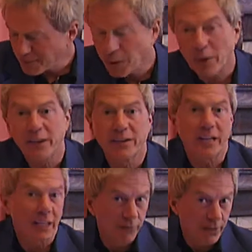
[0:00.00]
attracting
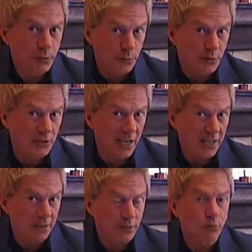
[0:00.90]
adventurous
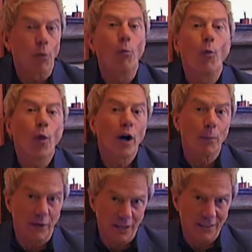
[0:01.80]
diners from well
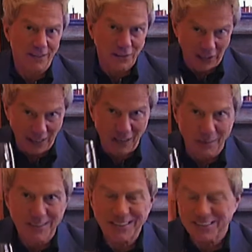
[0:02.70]
beyond the city
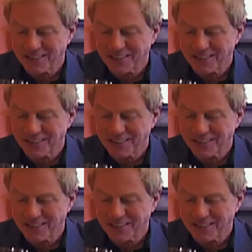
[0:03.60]
limits.